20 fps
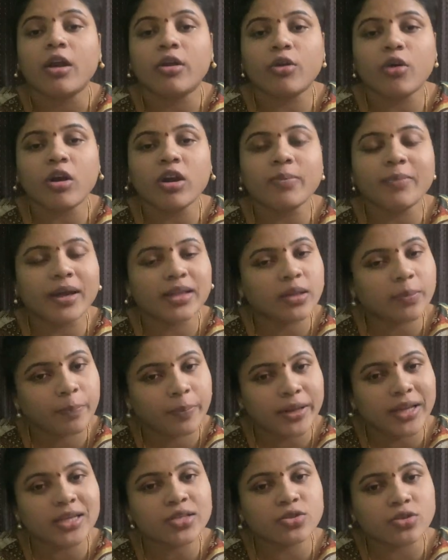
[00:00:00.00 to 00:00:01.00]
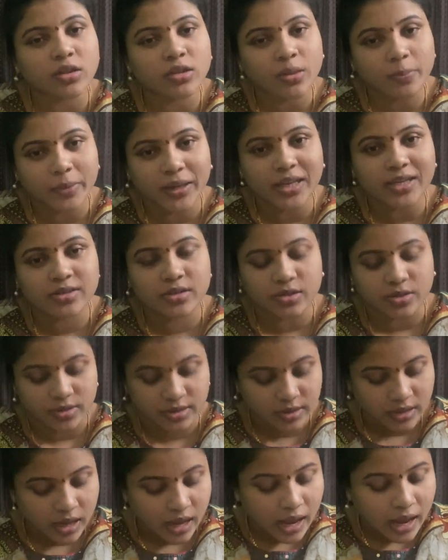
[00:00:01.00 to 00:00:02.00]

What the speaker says: not by the priest or the ministers.